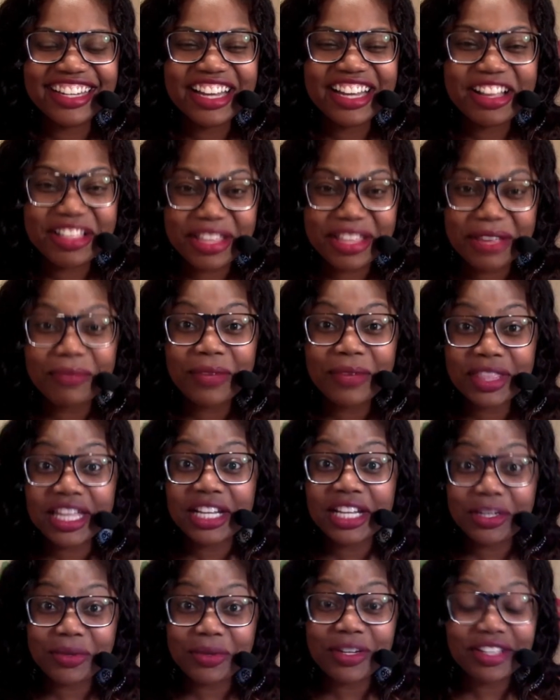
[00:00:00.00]
And then when
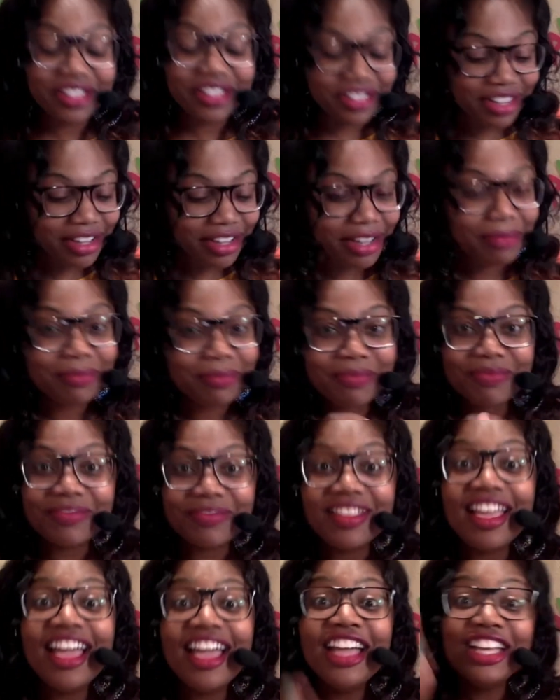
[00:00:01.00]
they do a good job,
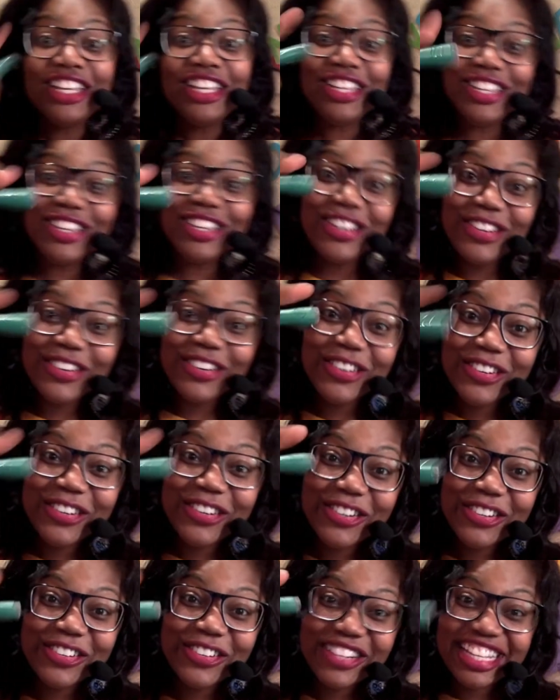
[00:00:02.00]

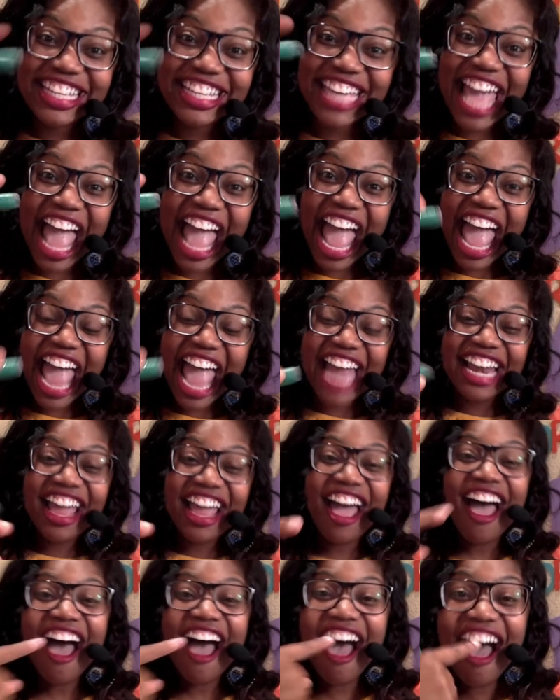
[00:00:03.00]
you get
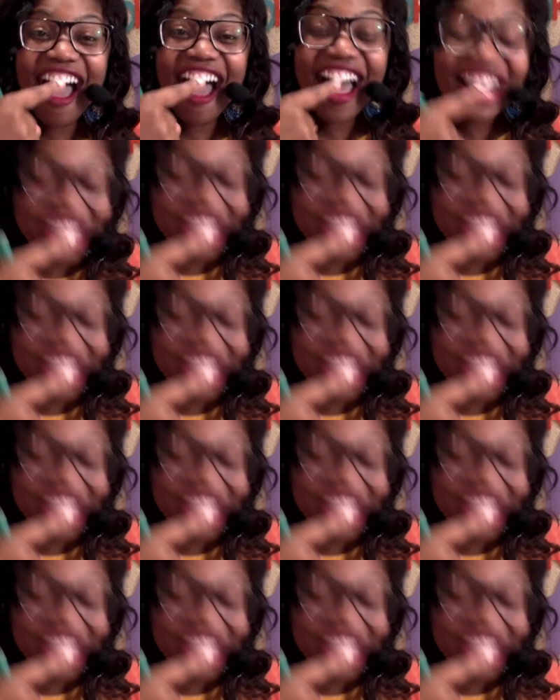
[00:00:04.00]
a